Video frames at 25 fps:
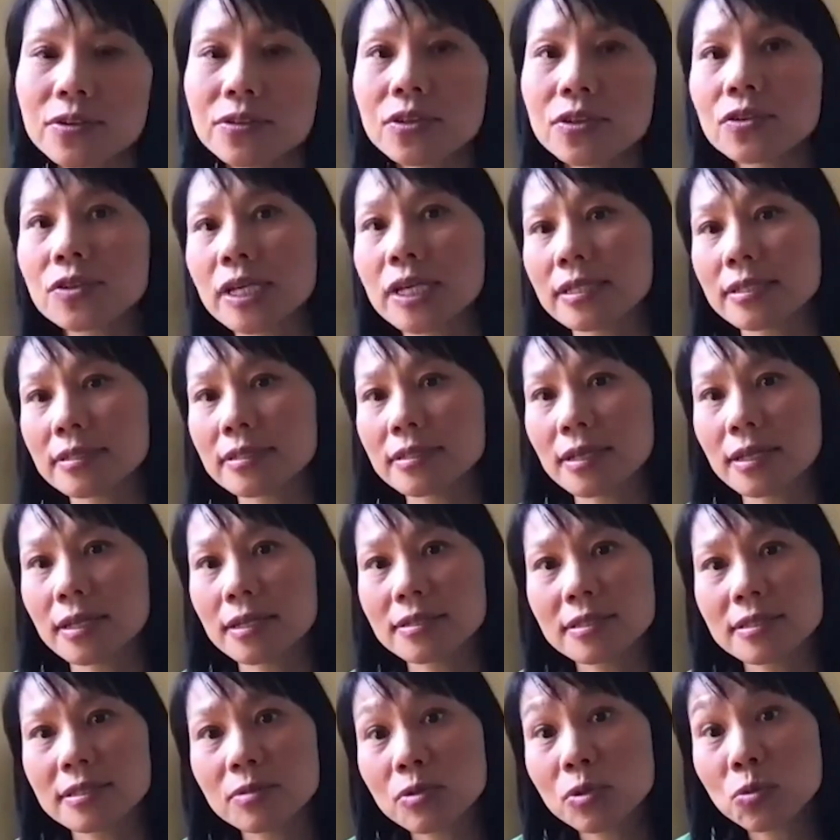in the United
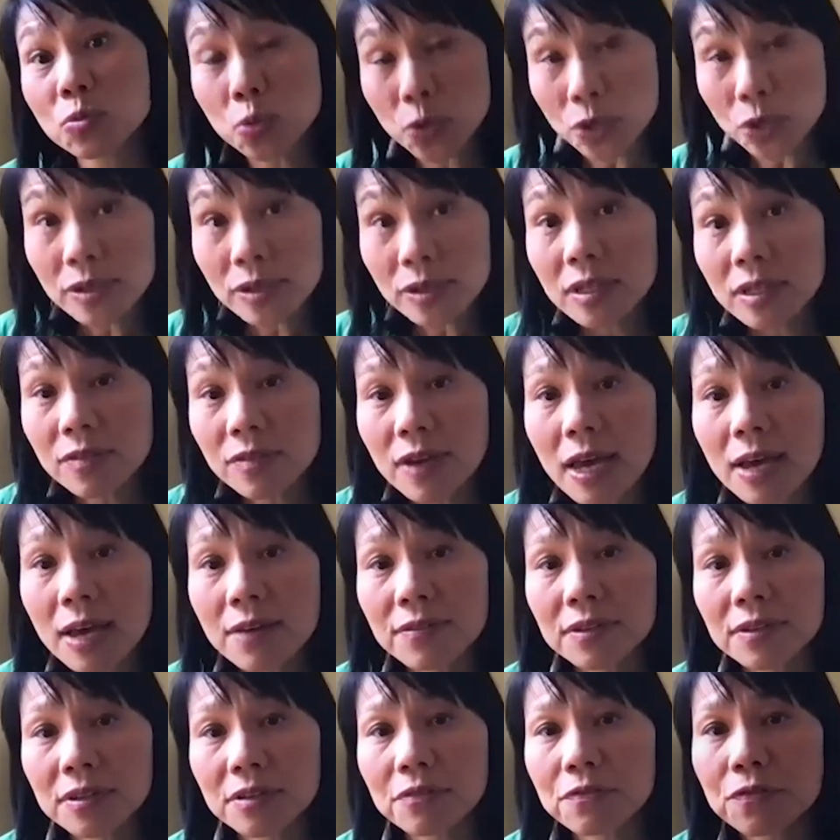States. They were worthy of
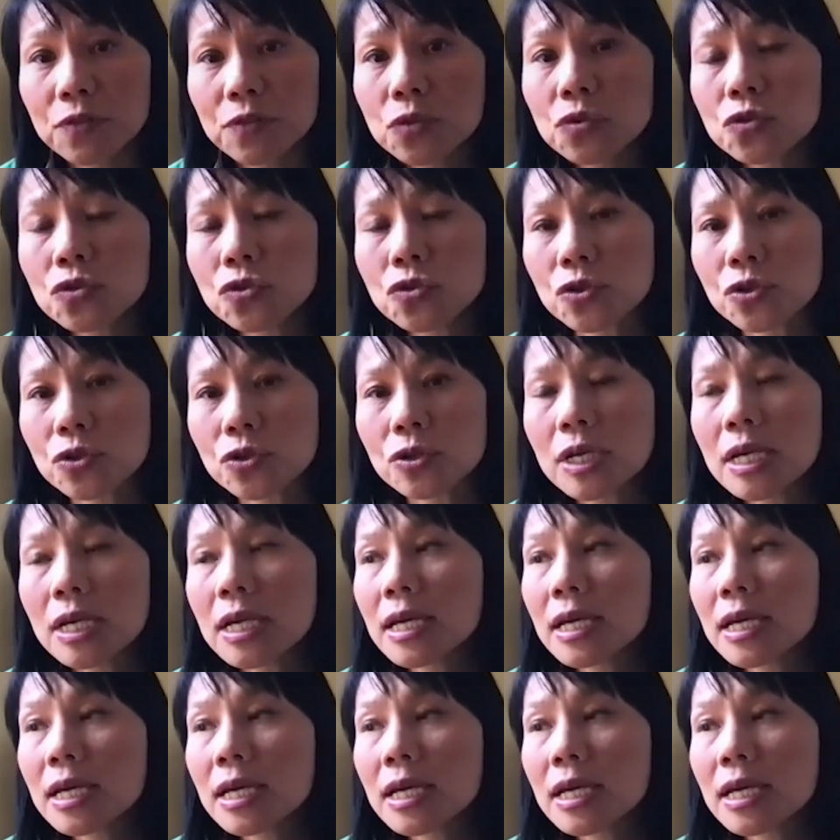having a future.